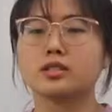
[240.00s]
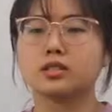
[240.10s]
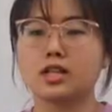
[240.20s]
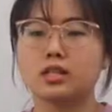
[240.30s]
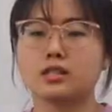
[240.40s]

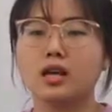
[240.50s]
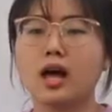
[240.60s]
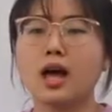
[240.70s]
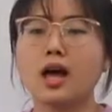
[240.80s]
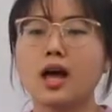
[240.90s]
stage,
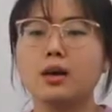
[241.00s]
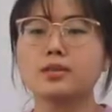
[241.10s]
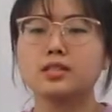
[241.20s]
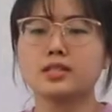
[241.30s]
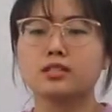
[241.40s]

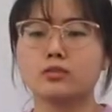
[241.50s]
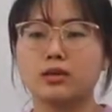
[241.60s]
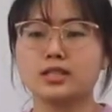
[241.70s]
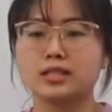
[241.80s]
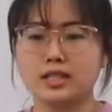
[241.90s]
Amazon's
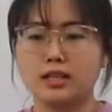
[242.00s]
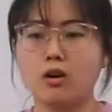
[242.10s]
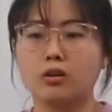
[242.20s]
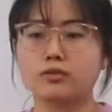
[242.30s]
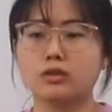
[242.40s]
strategy
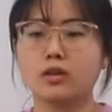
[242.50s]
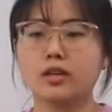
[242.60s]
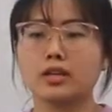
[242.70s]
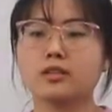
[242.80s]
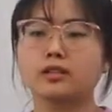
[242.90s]
of
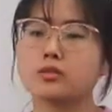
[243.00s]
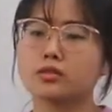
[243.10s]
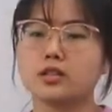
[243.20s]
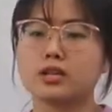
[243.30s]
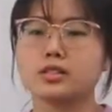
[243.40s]
locking
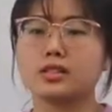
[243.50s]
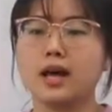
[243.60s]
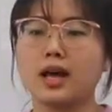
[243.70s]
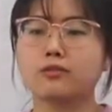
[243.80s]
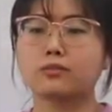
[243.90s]
users
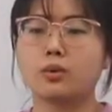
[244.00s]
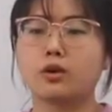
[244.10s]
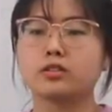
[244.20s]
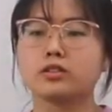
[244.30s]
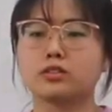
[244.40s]
have
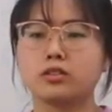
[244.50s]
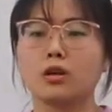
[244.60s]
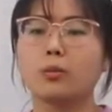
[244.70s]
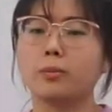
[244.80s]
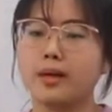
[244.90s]
brought
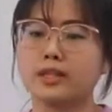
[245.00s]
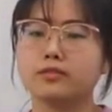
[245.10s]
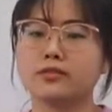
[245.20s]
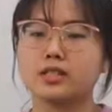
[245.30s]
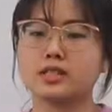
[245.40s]
slow
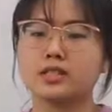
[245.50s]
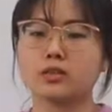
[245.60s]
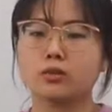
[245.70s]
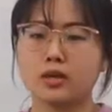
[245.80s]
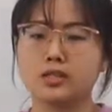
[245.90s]
benefits
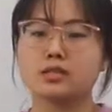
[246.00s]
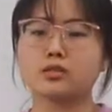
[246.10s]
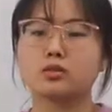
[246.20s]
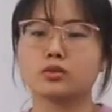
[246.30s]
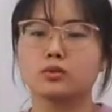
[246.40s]
increase
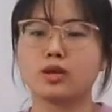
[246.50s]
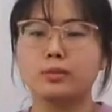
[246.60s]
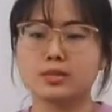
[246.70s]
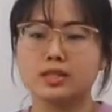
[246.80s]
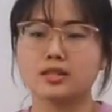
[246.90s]
to
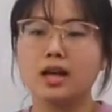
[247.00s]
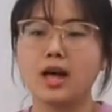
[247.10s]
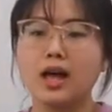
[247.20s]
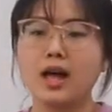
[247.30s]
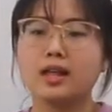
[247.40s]
Amazon.
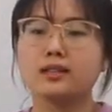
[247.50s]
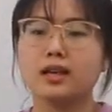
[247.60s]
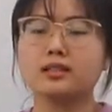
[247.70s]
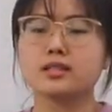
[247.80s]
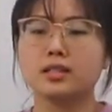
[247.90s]
And
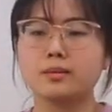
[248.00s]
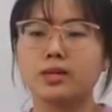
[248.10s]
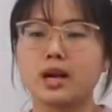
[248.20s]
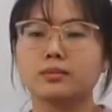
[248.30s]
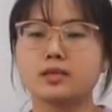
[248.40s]
at the same
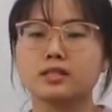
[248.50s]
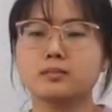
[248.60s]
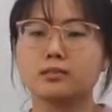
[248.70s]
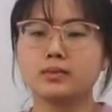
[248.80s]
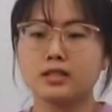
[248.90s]
time,
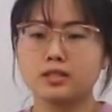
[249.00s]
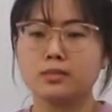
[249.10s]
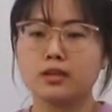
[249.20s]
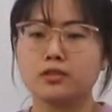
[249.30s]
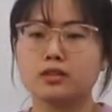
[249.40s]
this
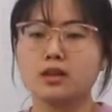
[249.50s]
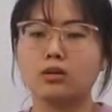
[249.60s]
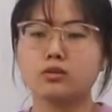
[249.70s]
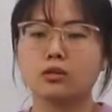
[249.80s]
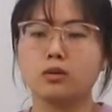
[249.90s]
method
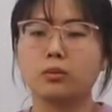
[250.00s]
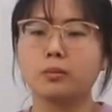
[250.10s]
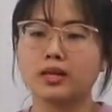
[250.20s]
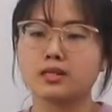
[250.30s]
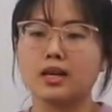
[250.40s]
also
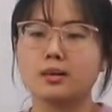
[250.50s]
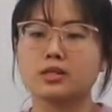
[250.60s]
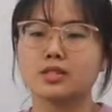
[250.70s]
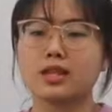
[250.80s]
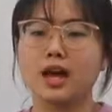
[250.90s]
makes
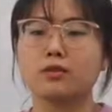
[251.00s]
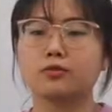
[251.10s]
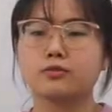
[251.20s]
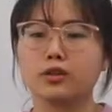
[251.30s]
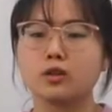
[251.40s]
Amazon have
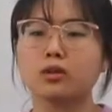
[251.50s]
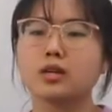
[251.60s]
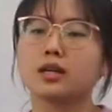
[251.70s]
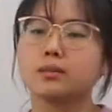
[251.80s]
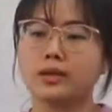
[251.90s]
few
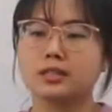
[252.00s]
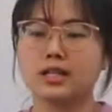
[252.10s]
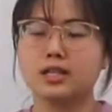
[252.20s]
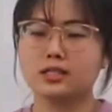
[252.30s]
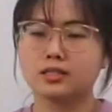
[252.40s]

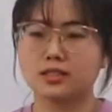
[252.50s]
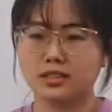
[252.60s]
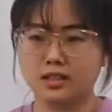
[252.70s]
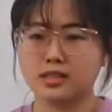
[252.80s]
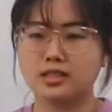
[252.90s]

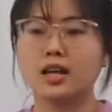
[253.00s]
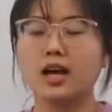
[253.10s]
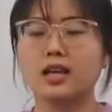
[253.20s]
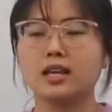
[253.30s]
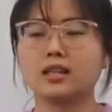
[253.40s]
competitors
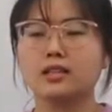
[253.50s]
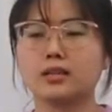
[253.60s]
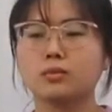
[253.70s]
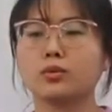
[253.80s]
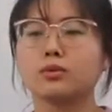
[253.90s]
in
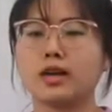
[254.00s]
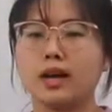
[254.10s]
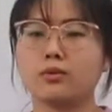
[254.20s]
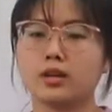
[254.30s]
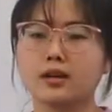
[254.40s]
ebook
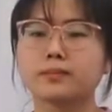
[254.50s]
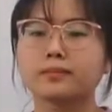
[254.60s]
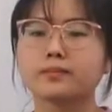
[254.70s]
area.